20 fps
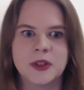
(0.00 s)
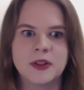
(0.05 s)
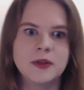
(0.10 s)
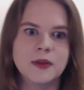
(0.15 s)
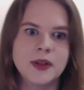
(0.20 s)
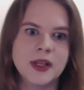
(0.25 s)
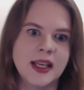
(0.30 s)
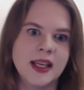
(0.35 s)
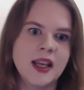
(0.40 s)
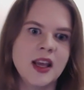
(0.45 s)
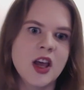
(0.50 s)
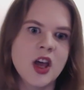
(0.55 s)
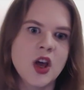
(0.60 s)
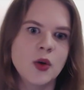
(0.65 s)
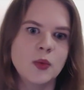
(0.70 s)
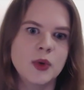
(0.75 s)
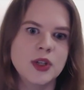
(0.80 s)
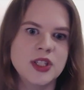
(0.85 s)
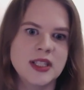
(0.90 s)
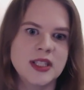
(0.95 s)
three,
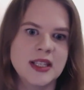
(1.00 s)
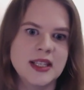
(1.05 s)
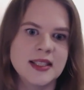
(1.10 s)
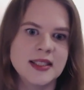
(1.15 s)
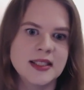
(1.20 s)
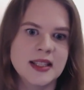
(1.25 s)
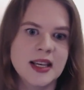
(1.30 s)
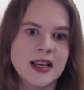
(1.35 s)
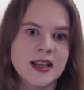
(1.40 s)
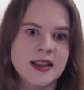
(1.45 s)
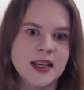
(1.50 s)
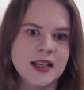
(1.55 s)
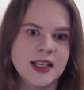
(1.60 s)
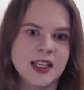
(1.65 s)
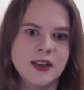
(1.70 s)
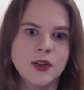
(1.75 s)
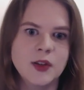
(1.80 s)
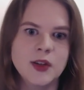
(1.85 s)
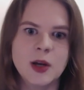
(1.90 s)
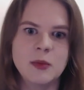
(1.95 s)
which is that
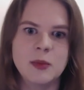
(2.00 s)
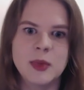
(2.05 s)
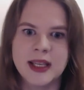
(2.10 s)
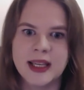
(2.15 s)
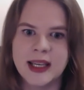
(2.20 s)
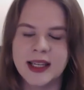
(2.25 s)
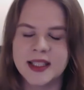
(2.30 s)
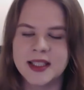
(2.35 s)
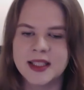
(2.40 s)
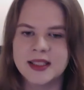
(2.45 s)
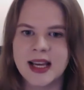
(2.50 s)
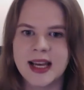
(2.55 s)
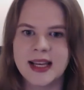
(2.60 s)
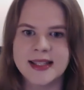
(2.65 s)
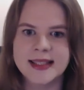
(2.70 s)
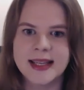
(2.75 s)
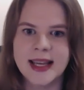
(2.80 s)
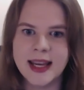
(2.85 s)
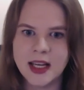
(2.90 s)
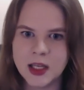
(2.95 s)
if your application
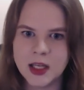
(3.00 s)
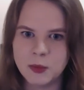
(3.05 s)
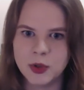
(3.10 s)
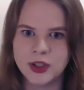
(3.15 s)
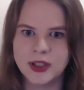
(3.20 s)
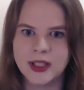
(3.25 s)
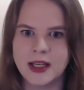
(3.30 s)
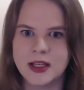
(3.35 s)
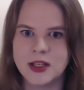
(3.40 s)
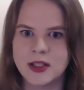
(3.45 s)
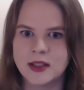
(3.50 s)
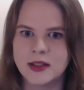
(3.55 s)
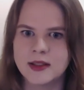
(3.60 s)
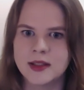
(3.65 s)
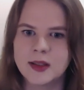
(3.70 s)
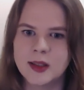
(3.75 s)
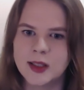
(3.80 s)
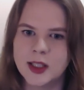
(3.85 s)
has any mutations,